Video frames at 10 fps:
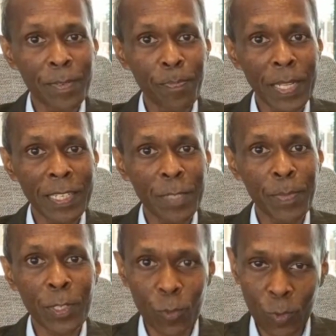
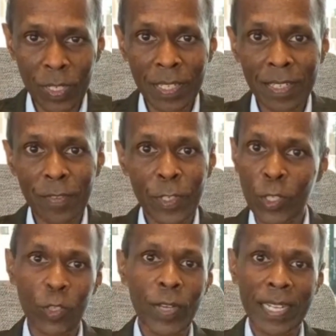participant students, which
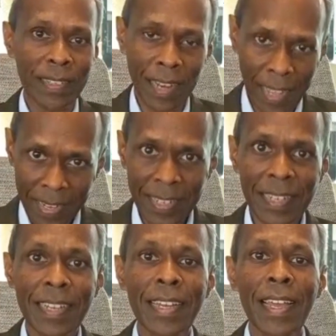you can select,
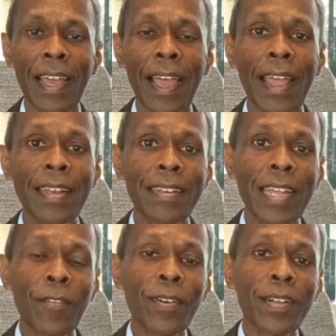and
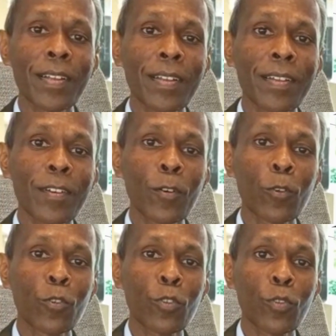they will go
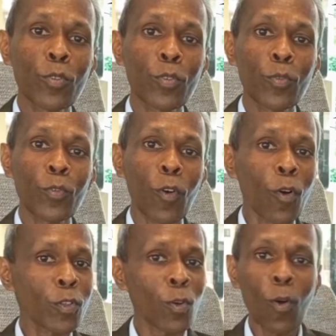through
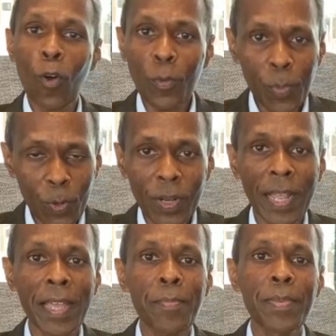the whole
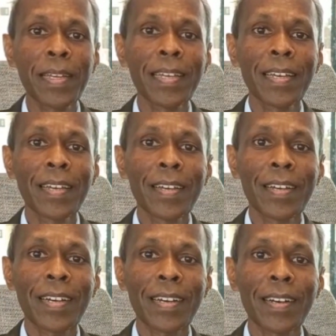program
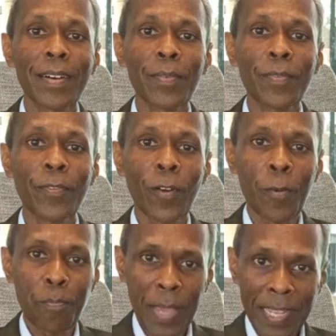
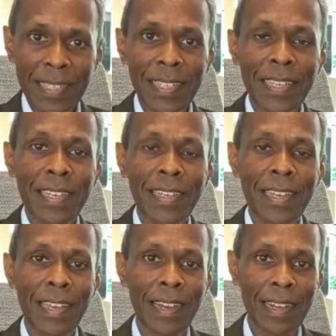from basic,
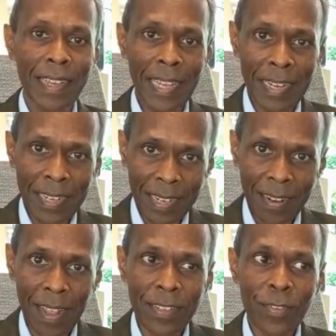in the
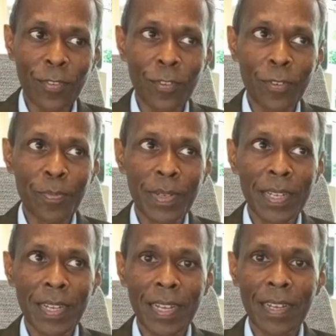classroom,
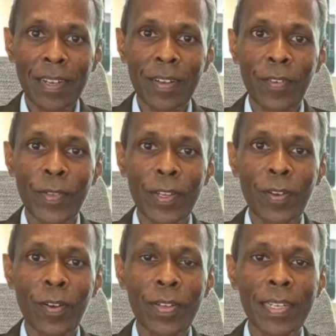we
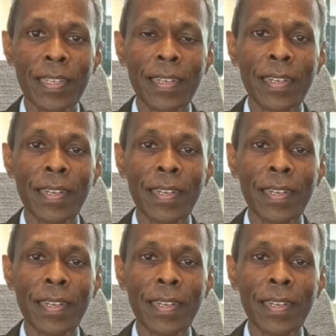call the